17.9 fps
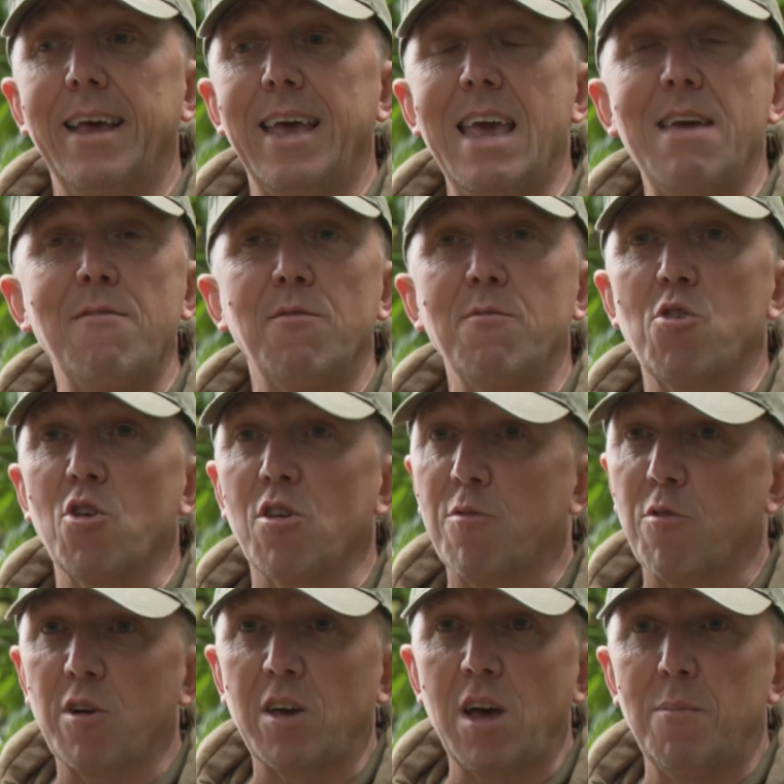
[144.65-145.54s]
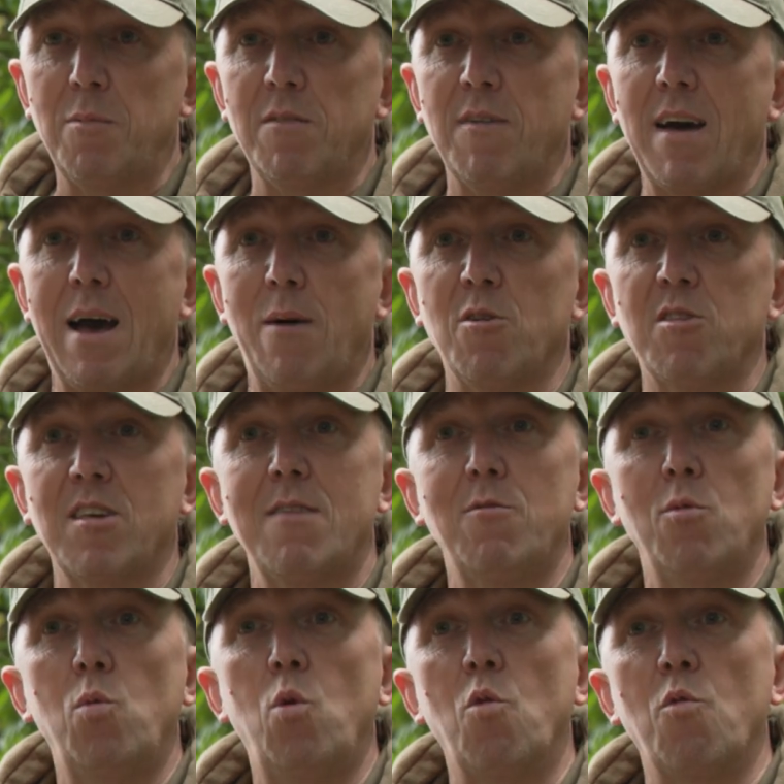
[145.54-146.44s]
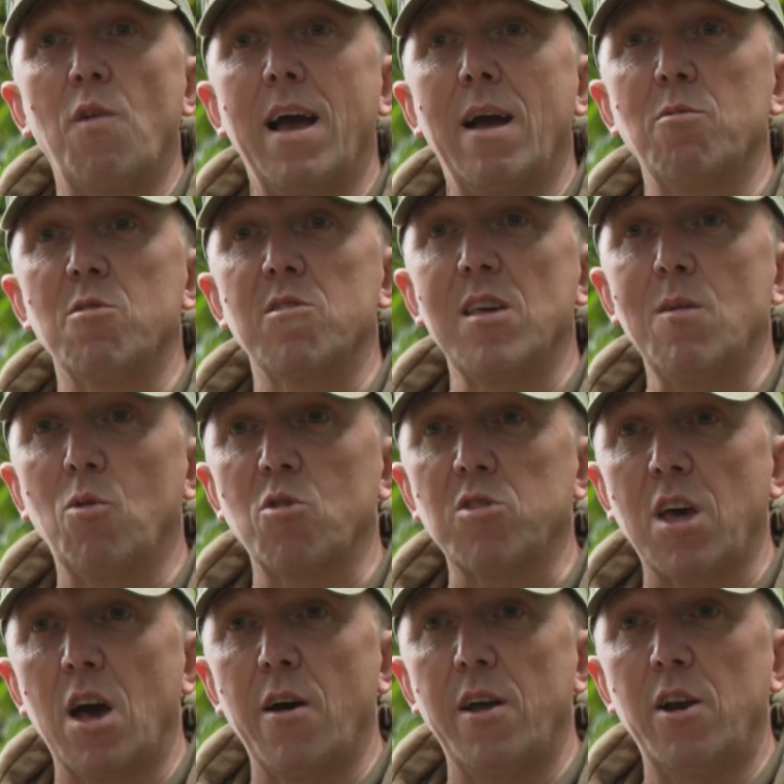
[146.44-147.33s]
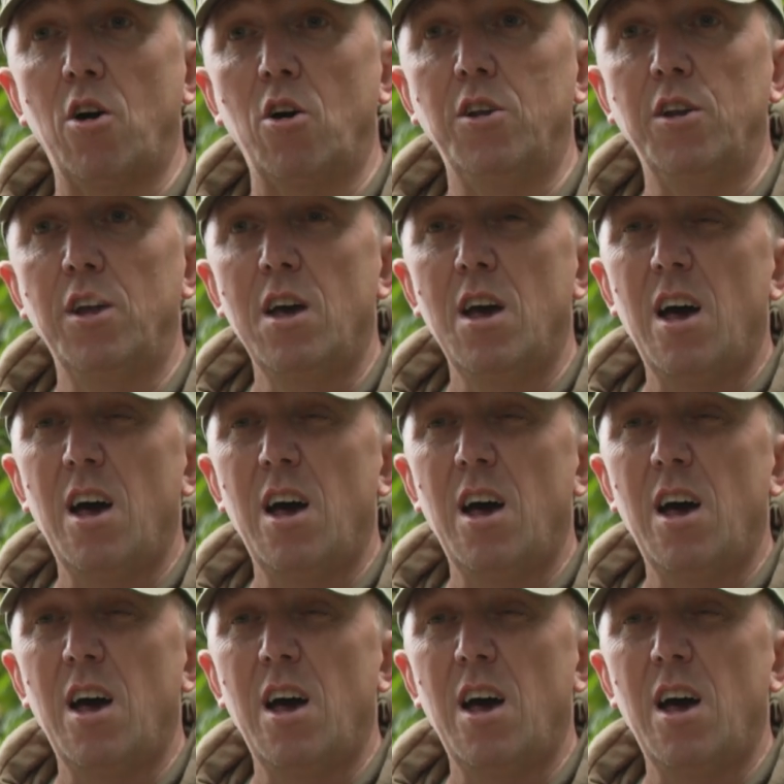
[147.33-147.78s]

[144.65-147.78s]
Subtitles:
even just for a couple of hours, have a walk round, see what's going on.